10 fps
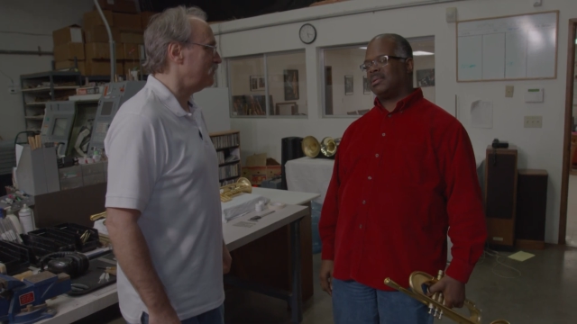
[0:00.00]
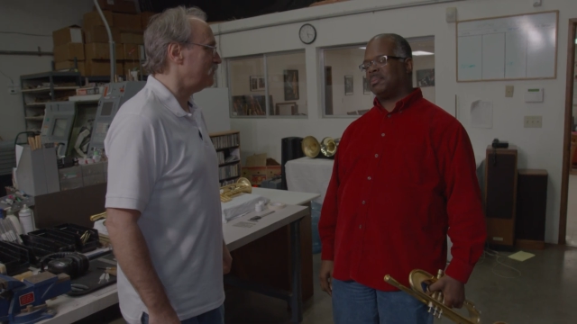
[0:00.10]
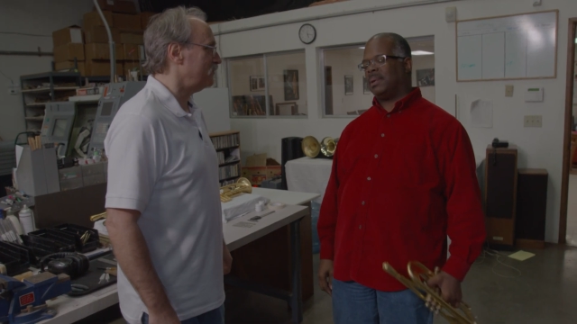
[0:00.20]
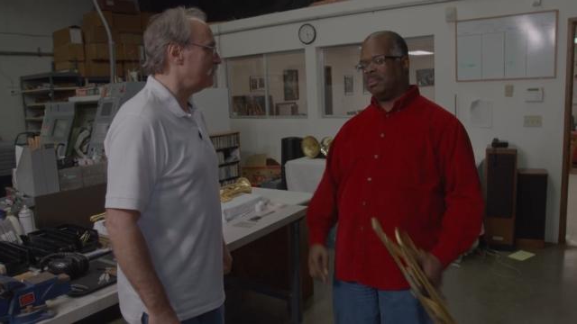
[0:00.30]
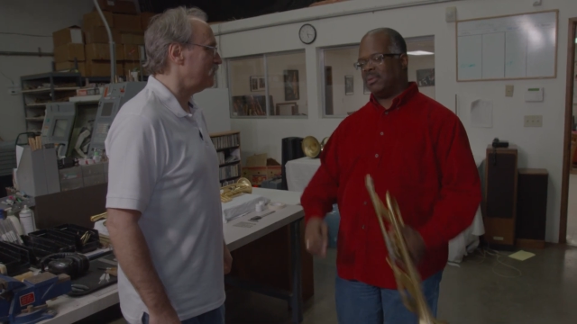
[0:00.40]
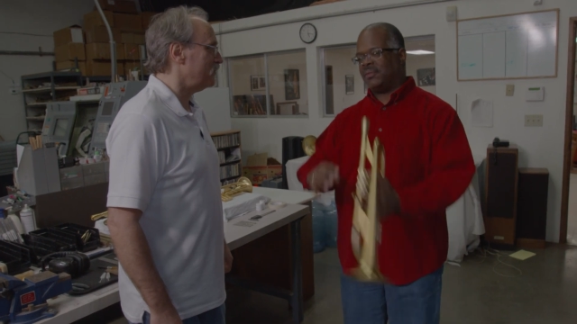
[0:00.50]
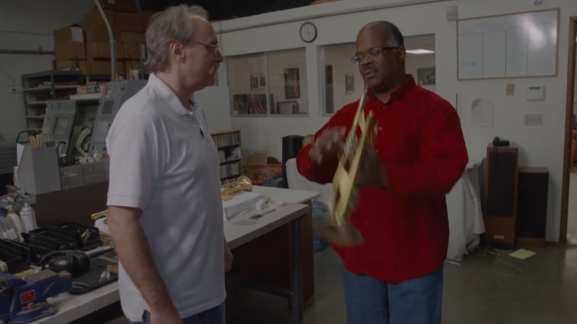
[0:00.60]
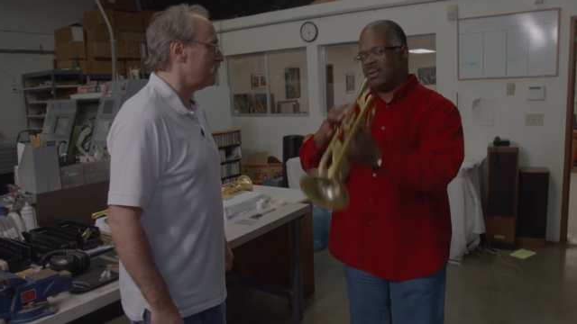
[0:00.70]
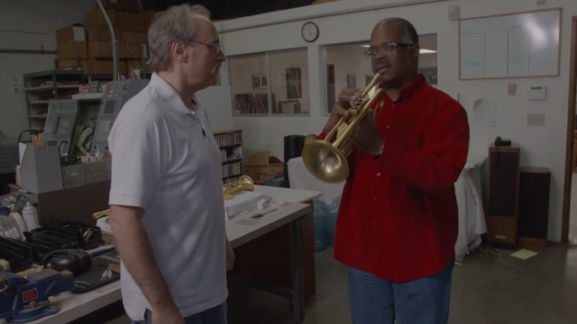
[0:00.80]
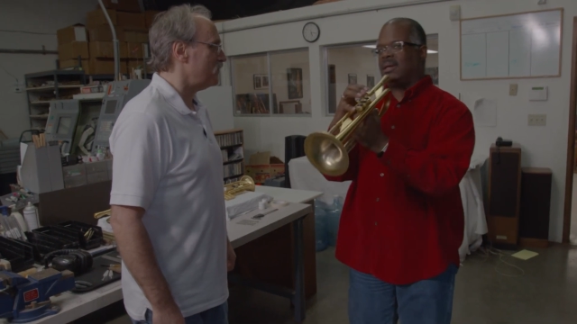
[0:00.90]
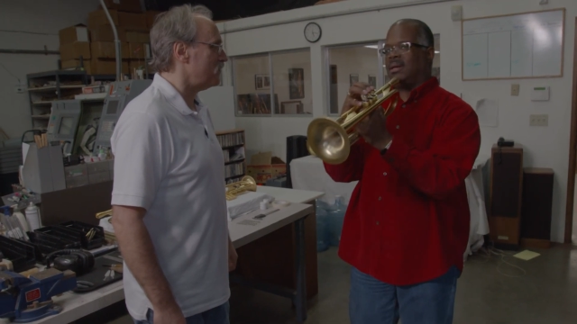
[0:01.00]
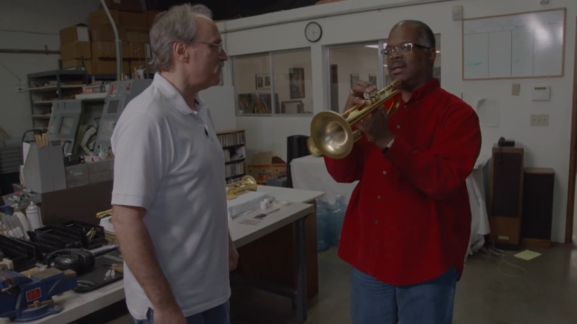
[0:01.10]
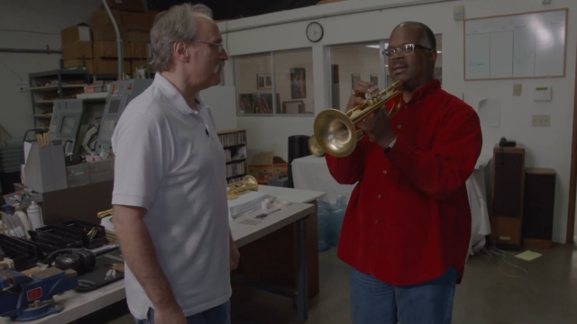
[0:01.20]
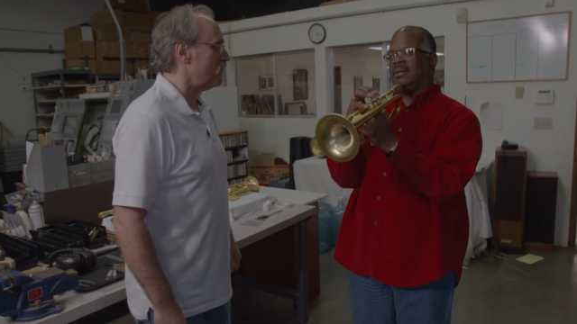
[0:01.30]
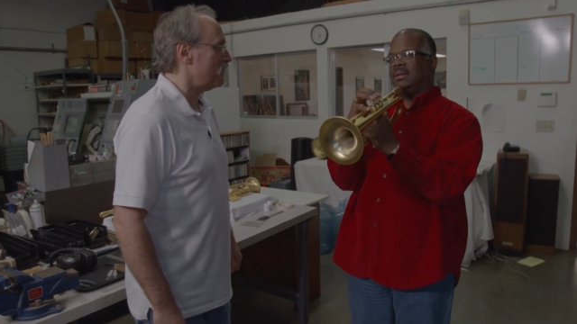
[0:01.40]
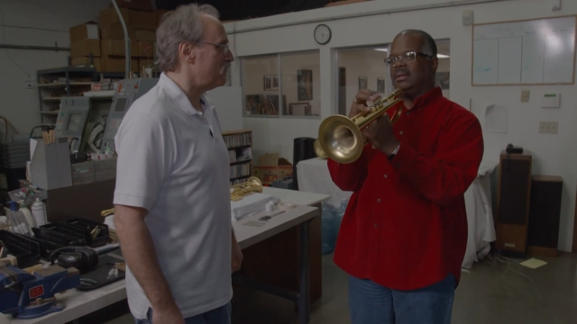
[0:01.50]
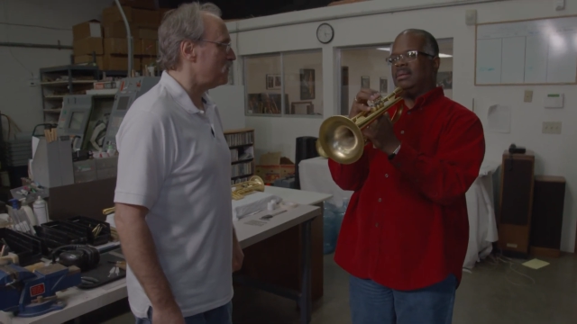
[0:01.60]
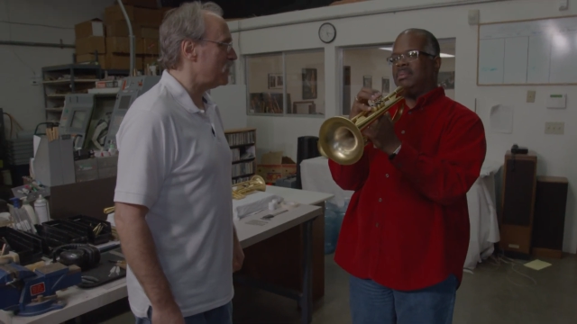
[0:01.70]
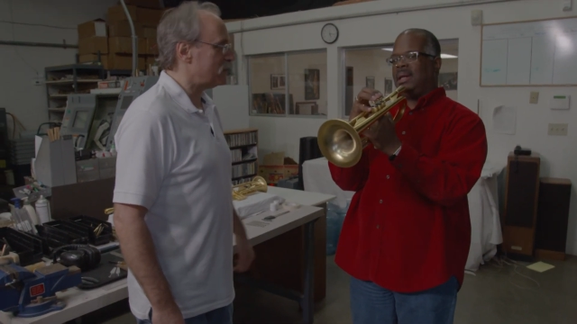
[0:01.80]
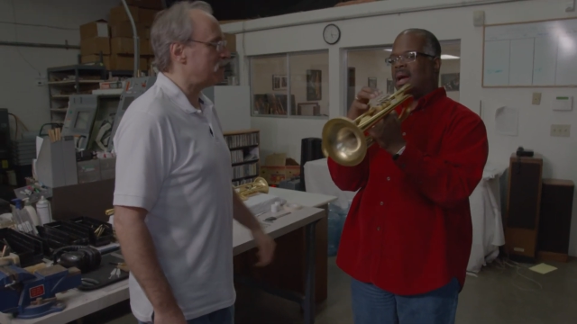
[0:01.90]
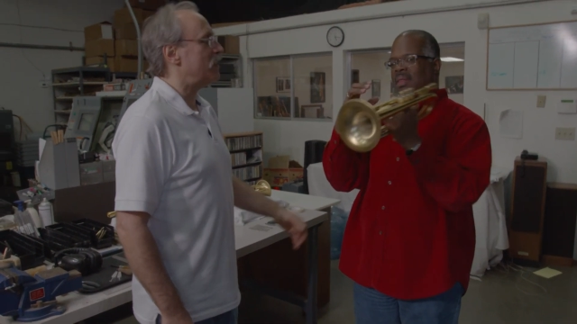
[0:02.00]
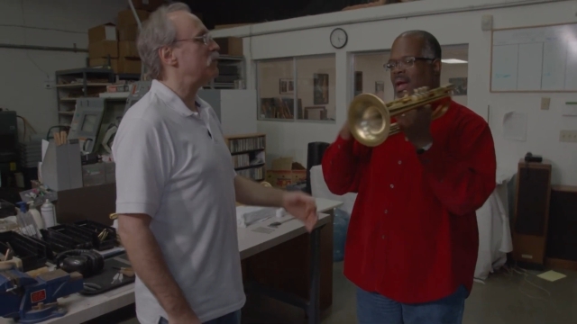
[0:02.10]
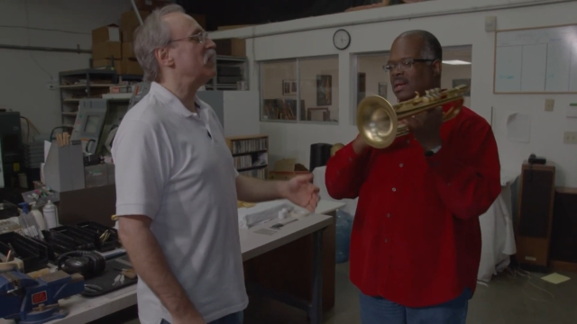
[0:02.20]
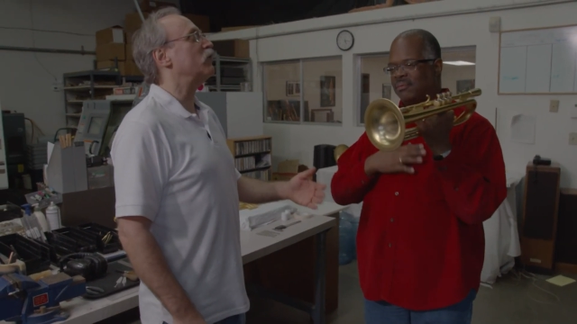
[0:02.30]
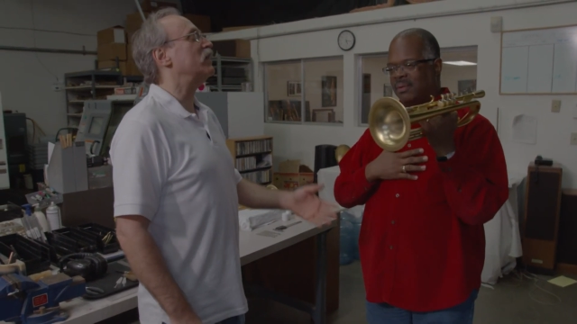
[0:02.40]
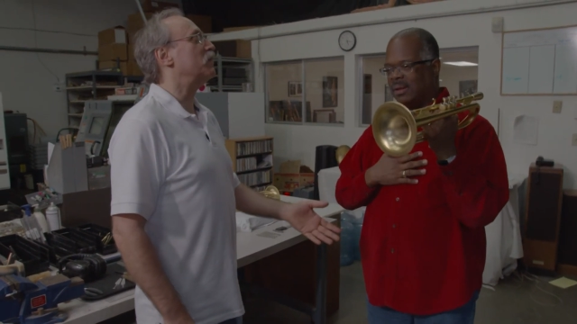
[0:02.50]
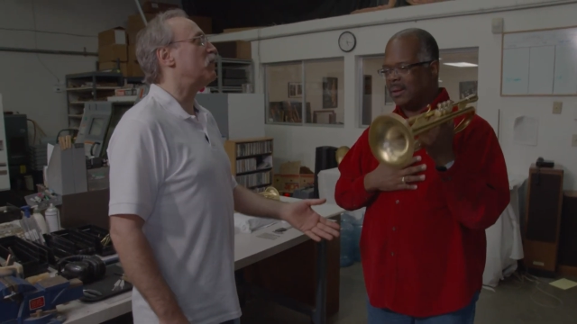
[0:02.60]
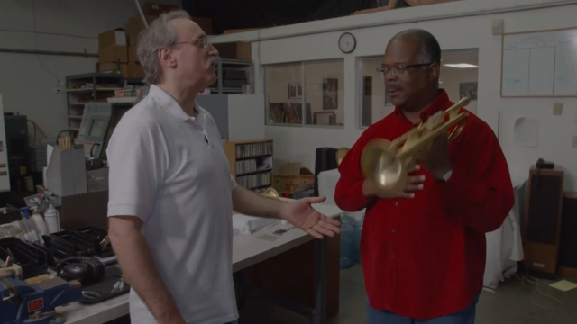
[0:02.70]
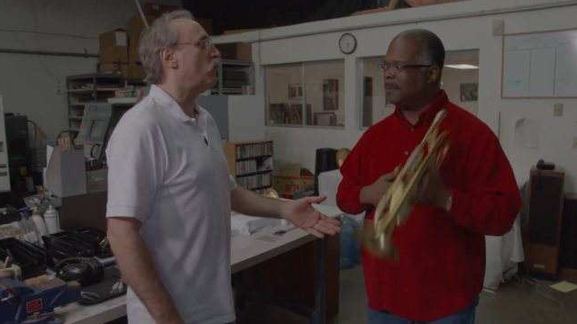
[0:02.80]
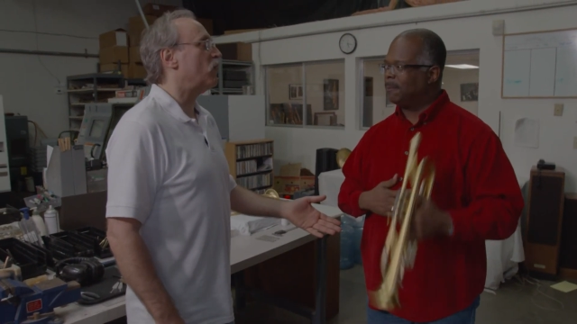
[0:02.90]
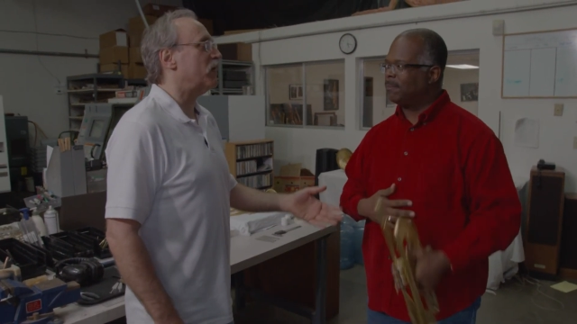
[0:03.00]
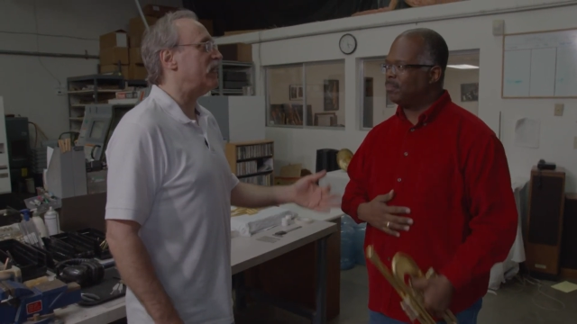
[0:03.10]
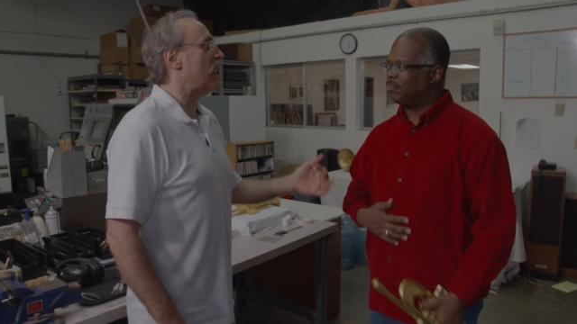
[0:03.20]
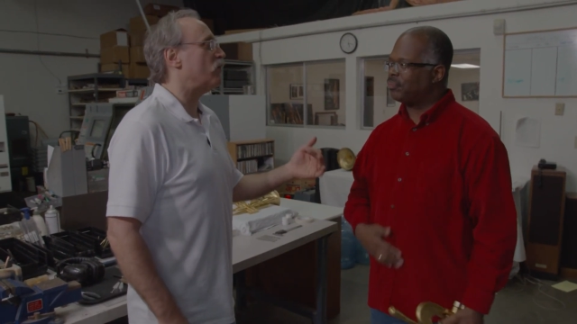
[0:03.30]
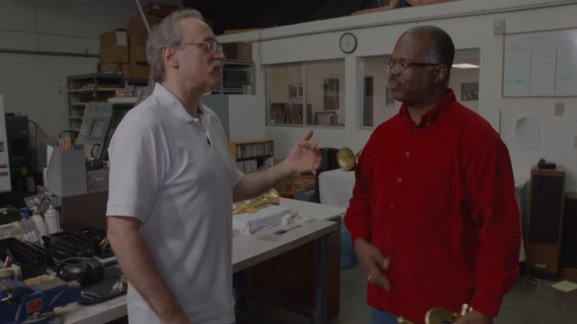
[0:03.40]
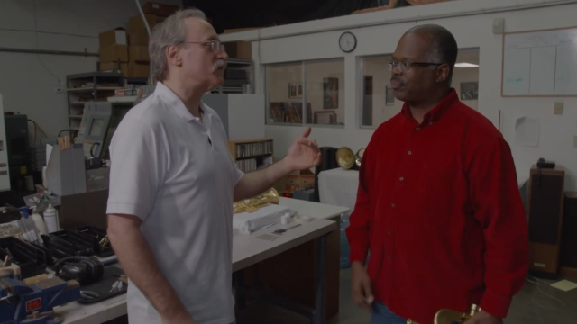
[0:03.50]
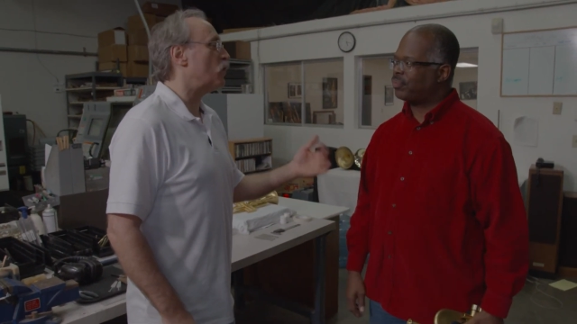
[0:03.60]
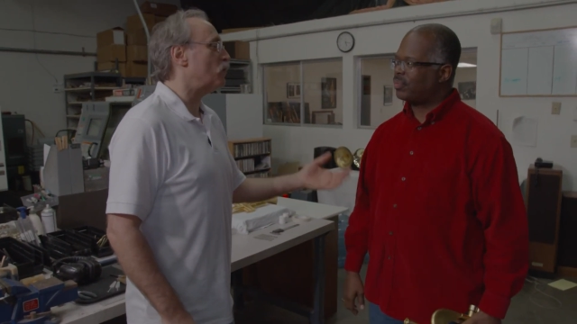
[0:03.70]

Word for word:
Speaker 1: just try to listen to him, and you'll just keep learning from him. But the main